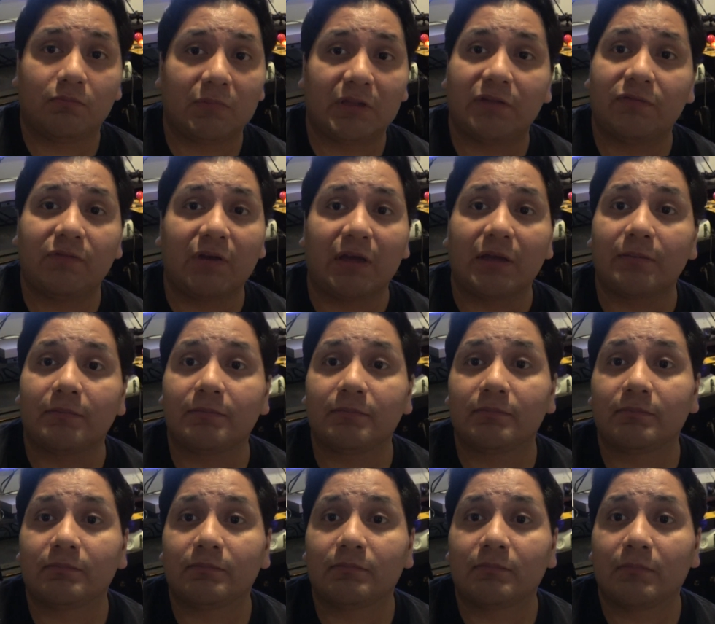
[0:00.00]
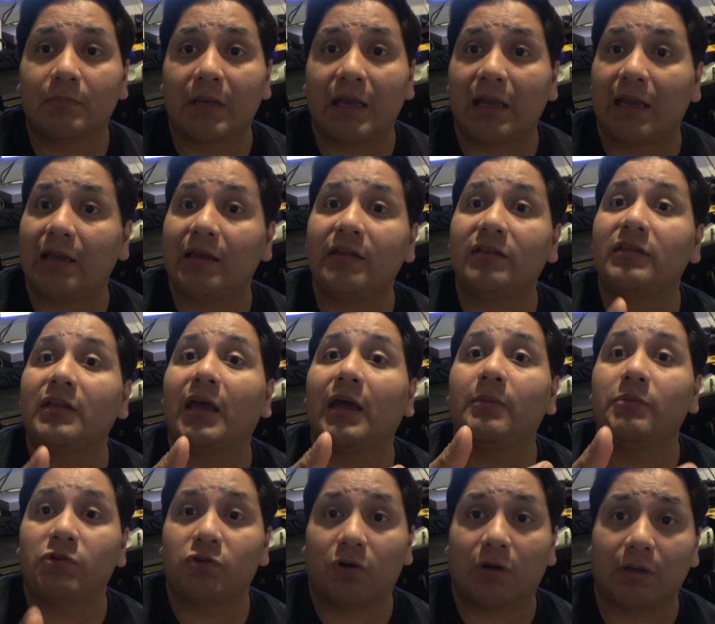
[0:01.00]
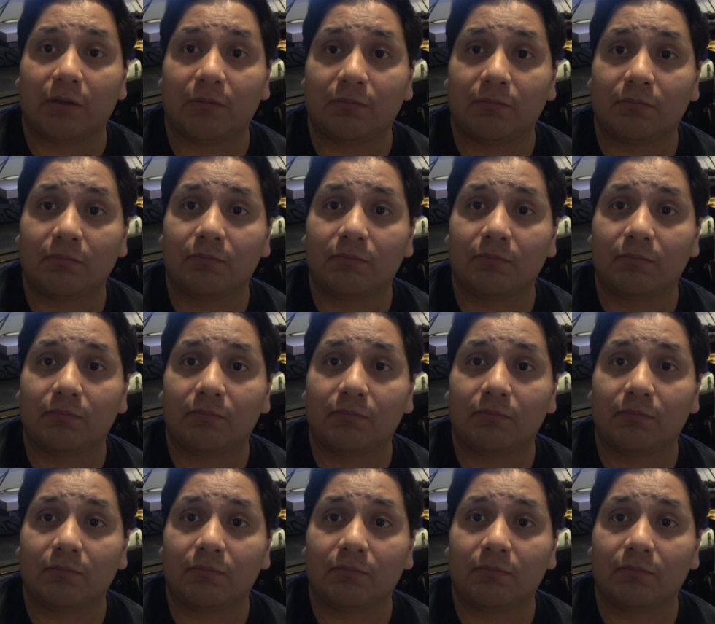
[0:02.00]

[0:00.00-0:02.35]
it's fine. At least I'm trying.